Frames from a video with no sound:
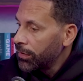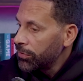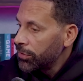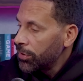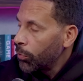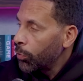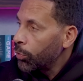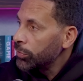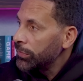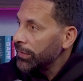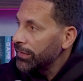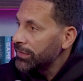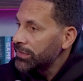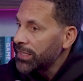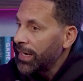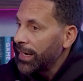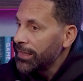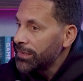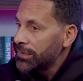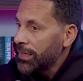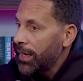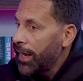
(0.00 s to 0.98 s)
that will
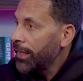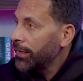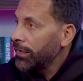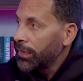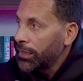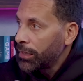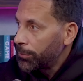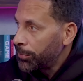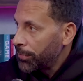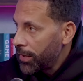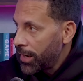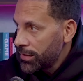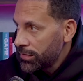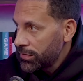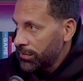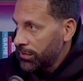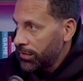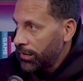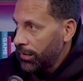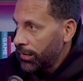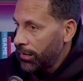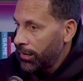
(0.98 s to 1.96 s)
dictate to any of the players
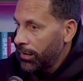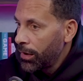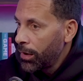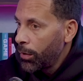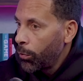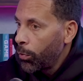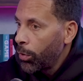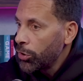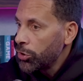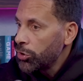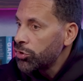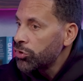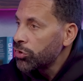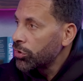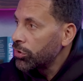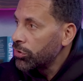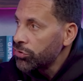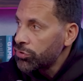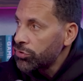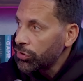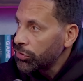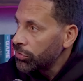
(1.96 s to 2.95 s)
in there what you should
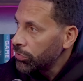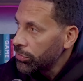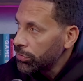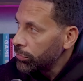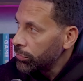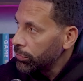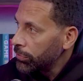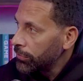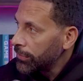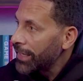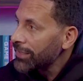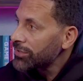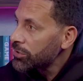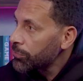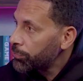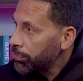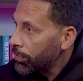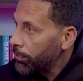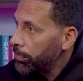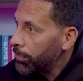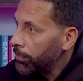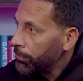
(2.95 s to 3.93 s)
and shouldn't do. That's did the that,
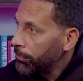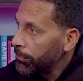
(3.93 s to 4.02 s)
problem. It,